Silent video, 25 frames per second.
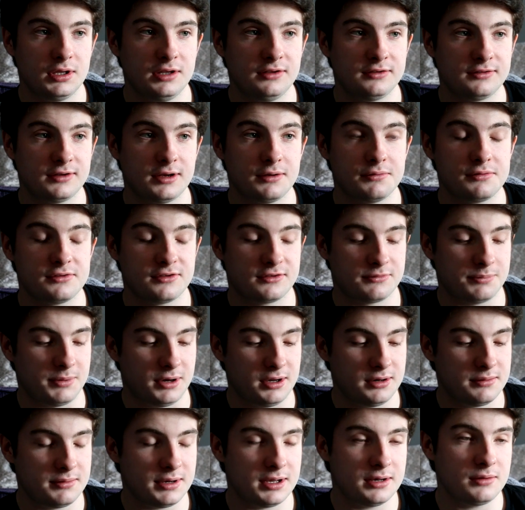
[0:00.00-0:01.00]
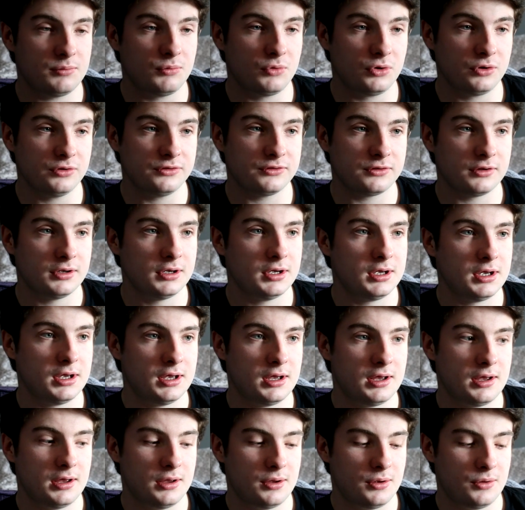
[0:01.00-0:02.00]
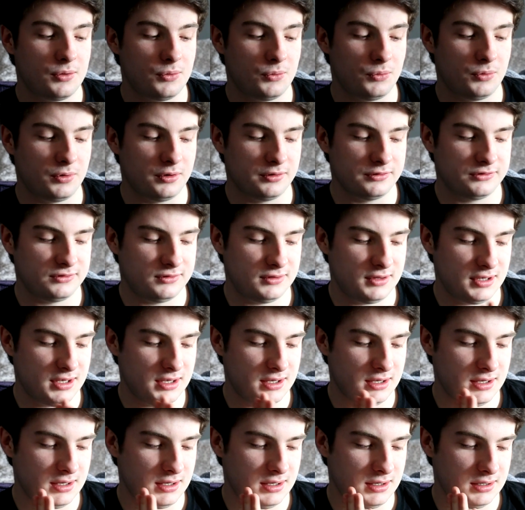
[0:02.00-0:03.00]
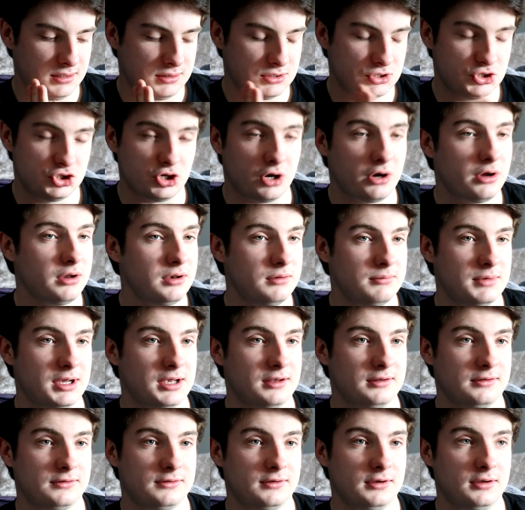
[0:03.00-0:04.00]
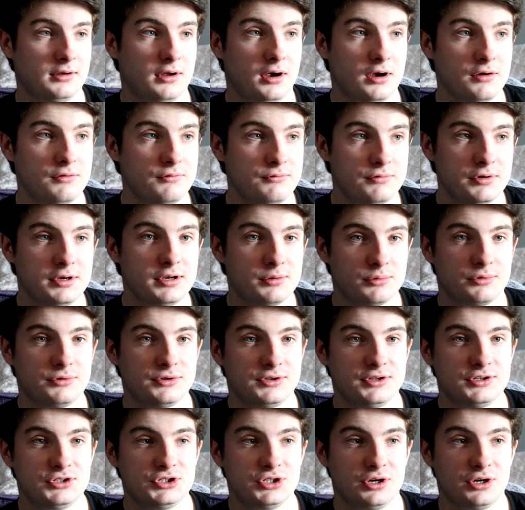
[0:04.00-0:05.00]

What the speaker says: instead of the Spider-Man, was the Giant Man scene. I really wanted